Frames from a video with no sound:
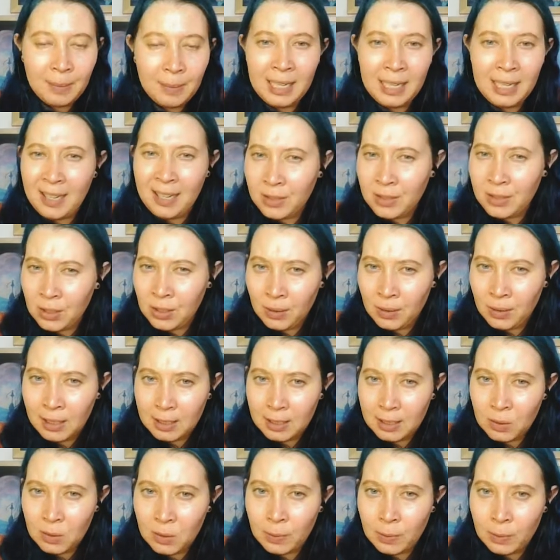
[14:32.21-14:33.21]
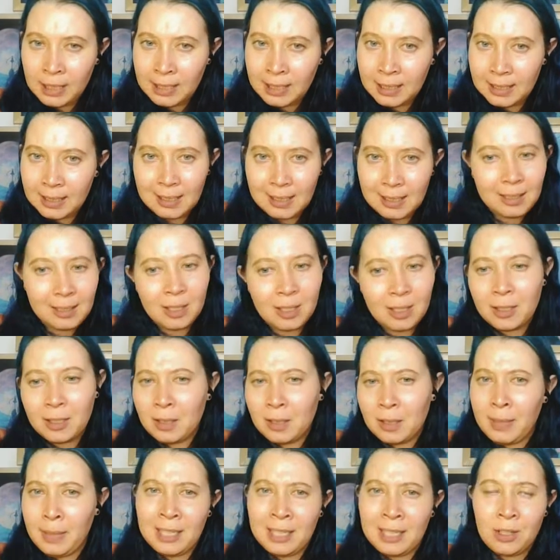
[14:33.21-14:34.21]
I might have to do this one. It's hard
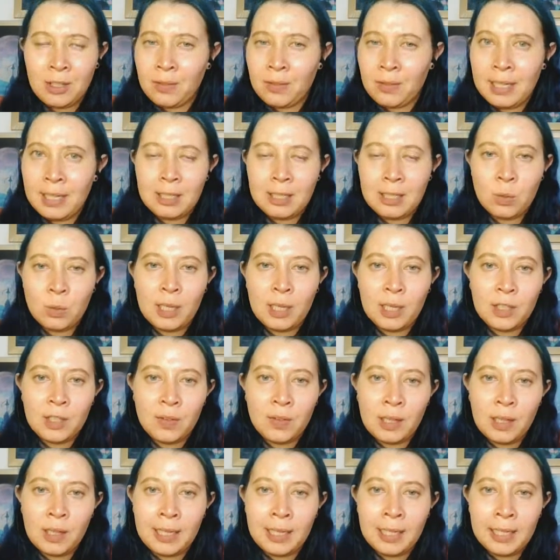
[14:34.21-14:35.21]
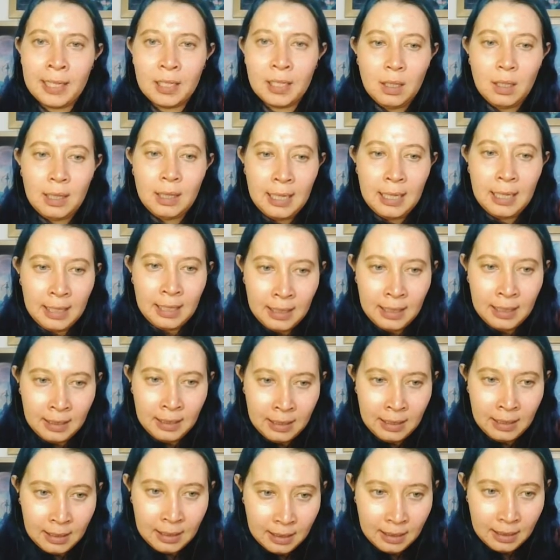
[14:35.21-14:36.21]
to match the right swatch for that. And
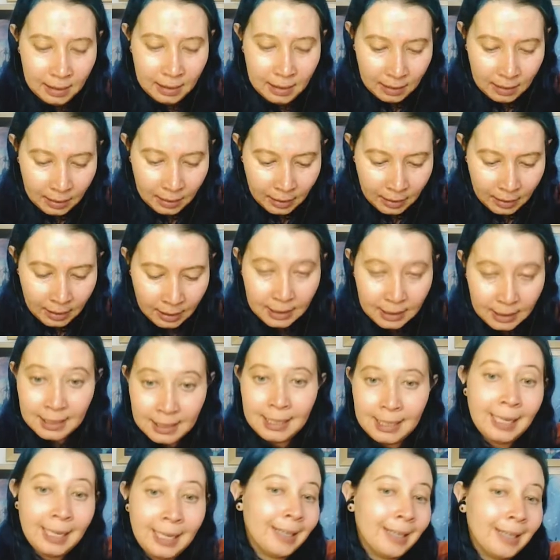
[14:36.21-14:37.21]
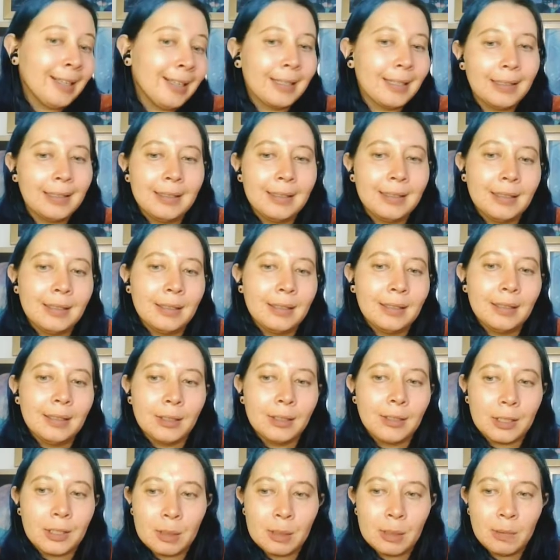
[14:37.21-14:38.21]
then the sink
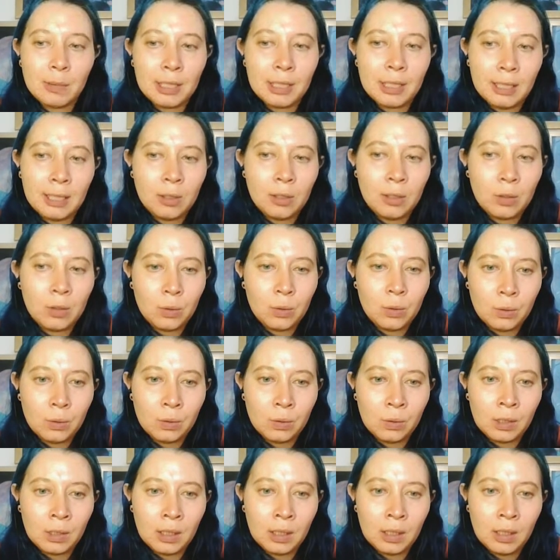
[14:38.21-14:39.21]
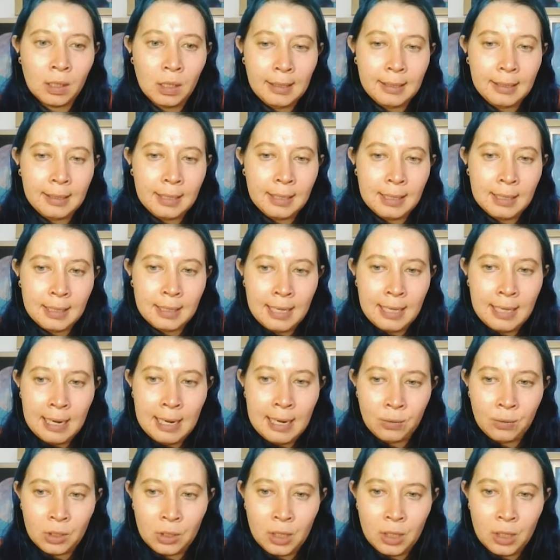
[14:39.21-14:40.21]
looks pretty cool. There is a
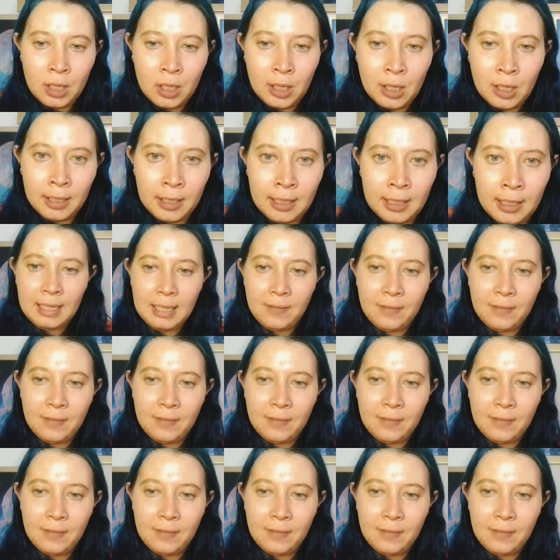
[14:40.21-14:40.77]
counter on it.